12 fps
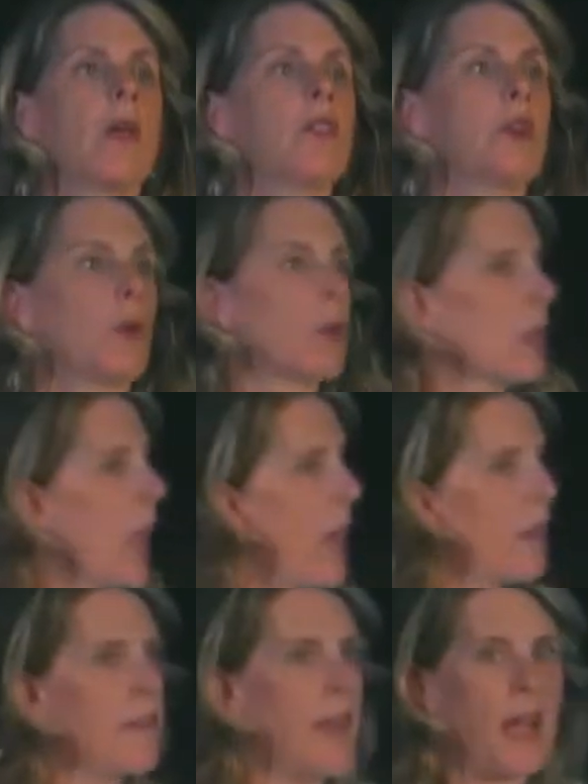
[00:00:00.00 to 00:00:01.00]
There were a
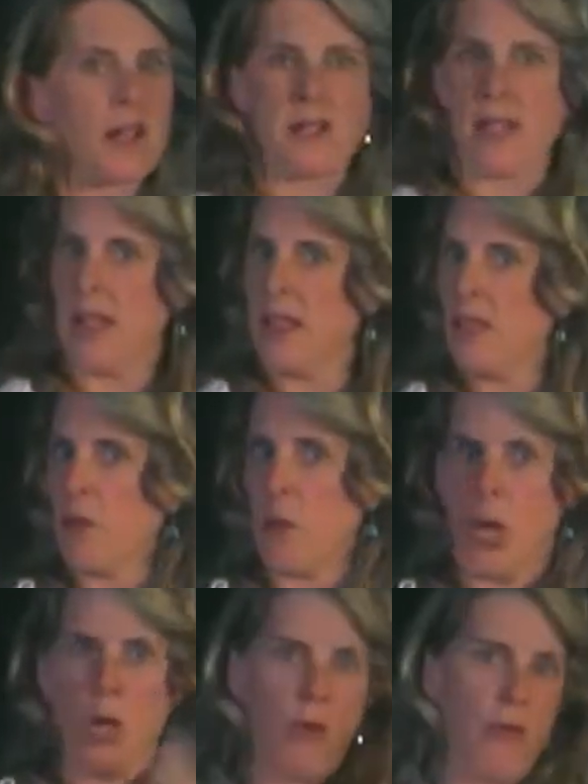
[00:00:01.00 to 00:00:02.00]
lot of accents from
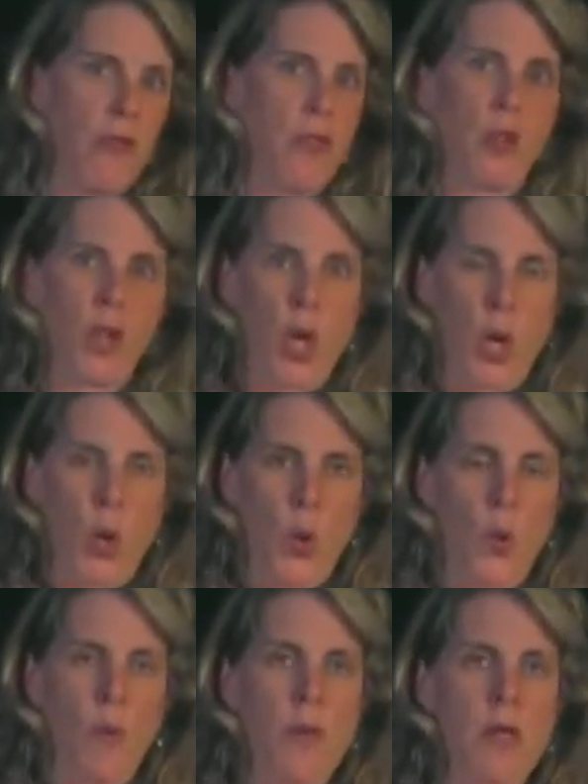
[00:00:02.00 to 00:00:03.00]
all over the
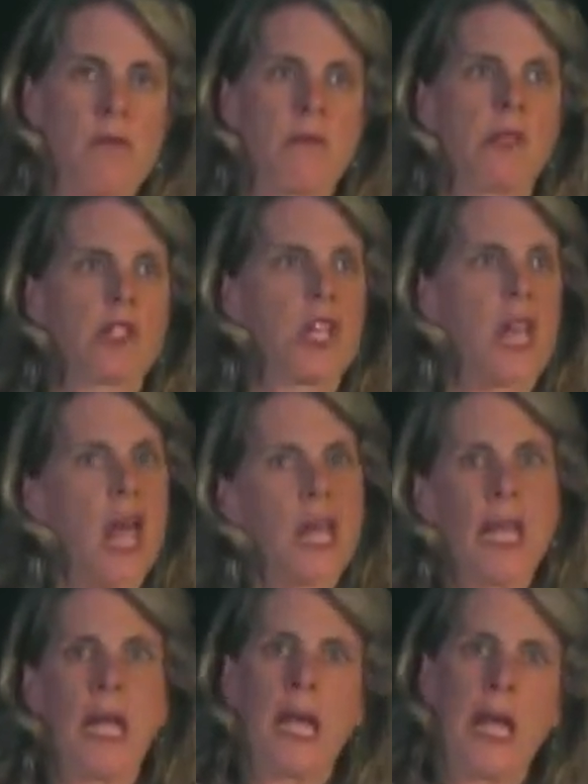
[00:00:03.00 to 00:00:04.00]
globe. There's a lot
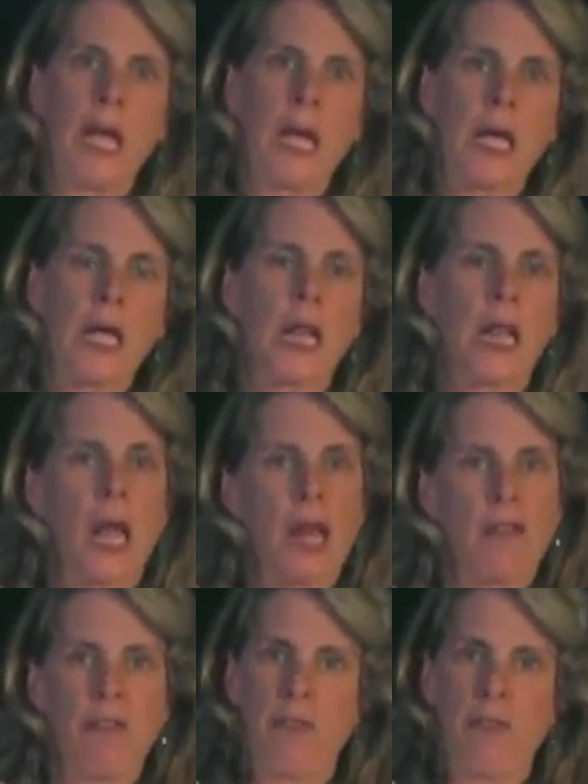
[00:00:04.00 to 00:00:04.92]
of ink, a lot of